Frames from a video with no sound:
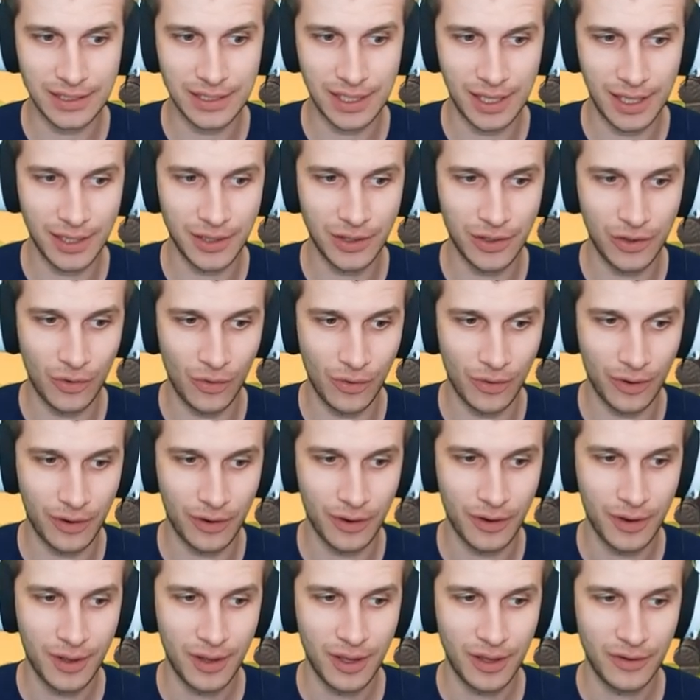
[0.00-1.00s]
in your
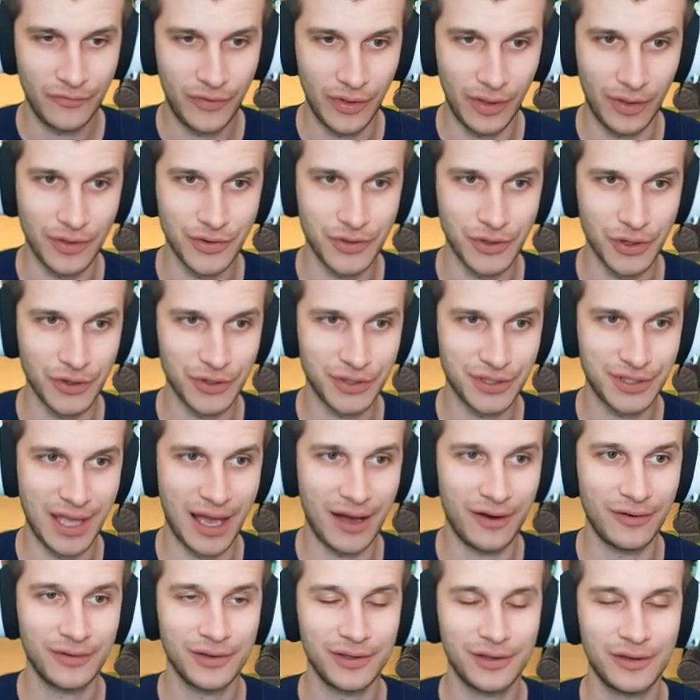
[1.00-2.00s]
villagers.
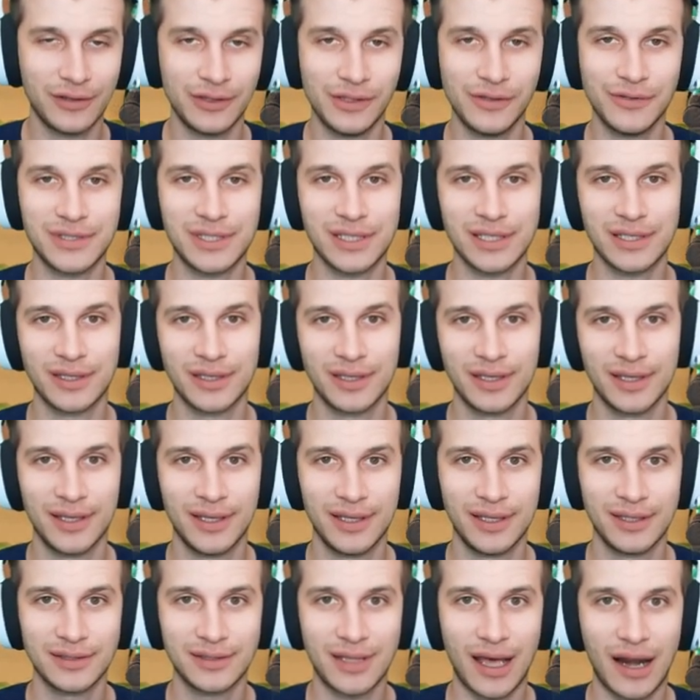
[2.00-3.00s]
Now, you're losing
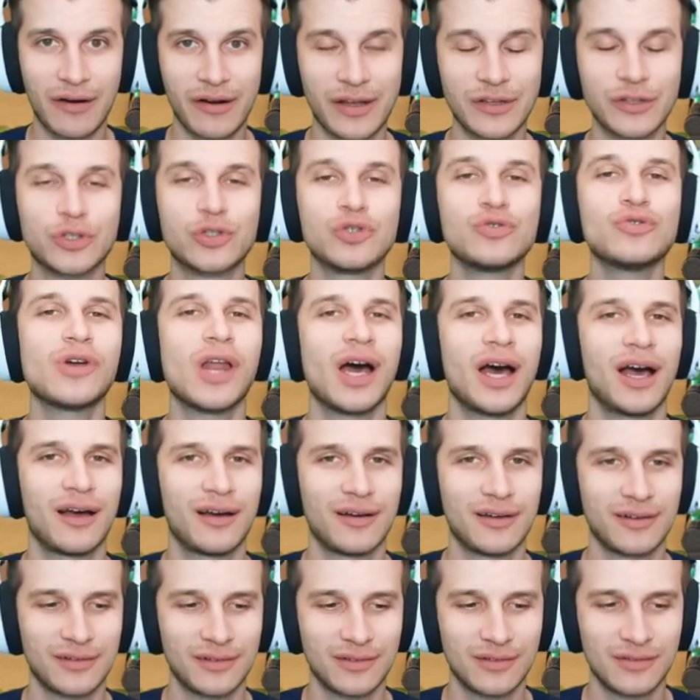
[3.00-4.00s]
tarantula,
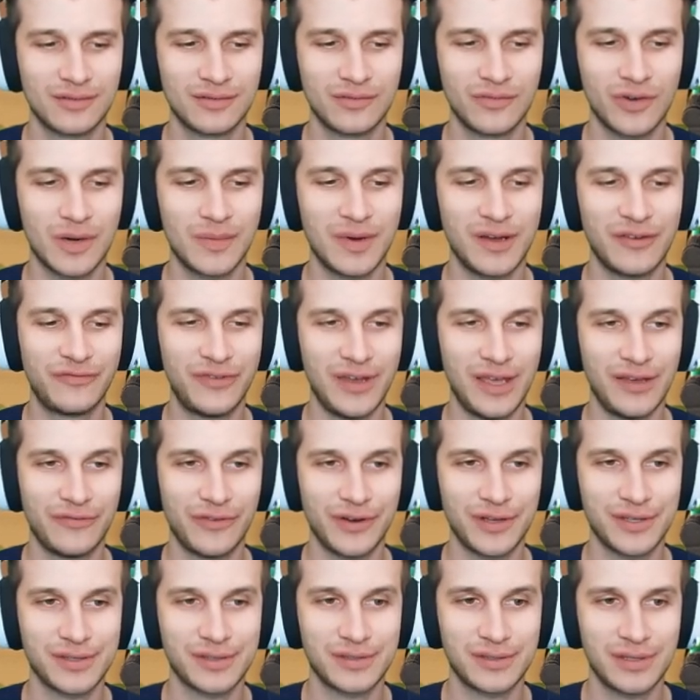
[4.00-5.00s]
one of my
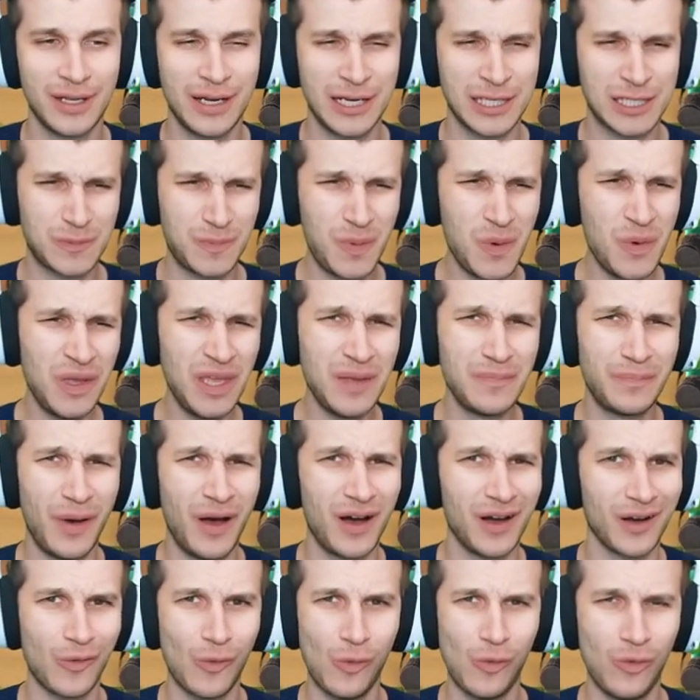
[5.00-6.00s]
favorites. And a spooky
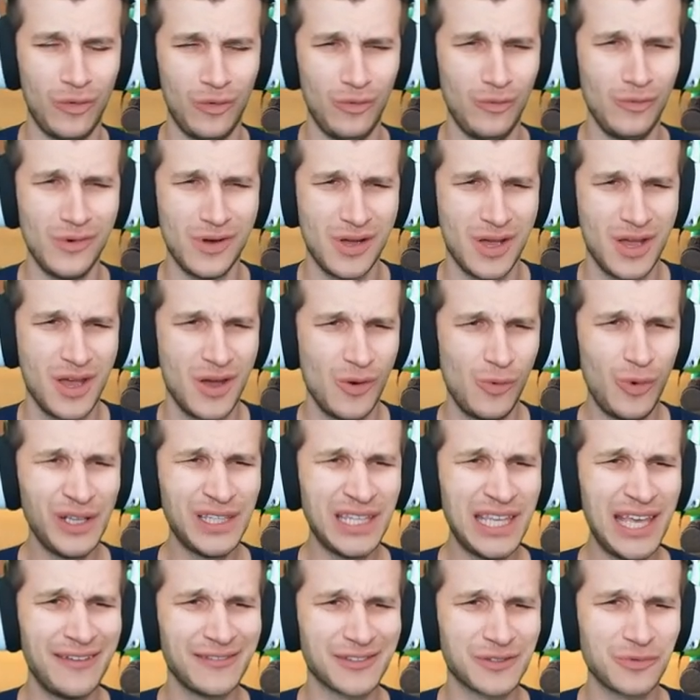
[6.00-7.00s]
bug. What
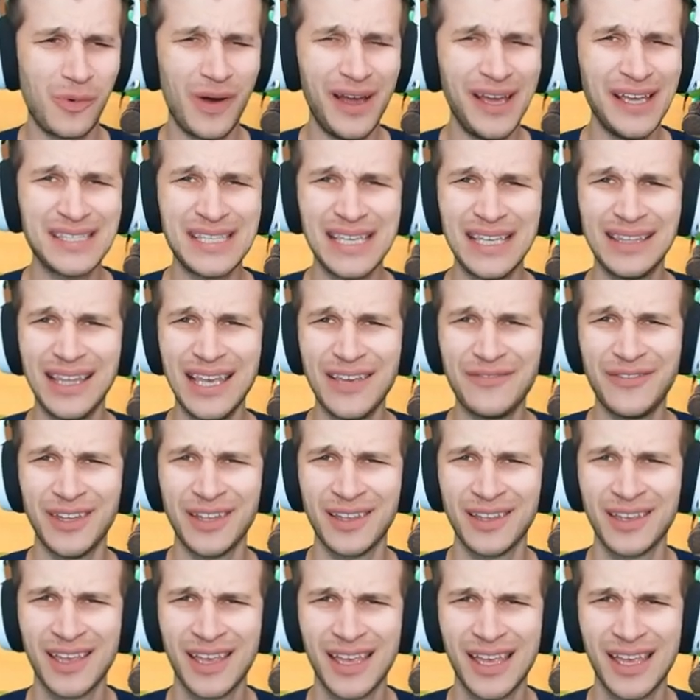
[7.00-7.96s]
gives? Why is he leaving